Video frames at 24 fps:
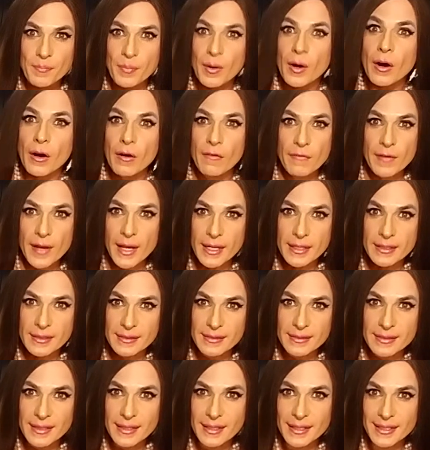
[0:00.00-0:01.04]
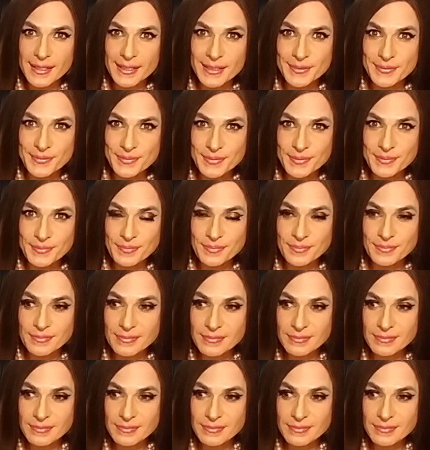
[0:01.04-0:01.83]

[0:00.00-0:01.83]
perfect um,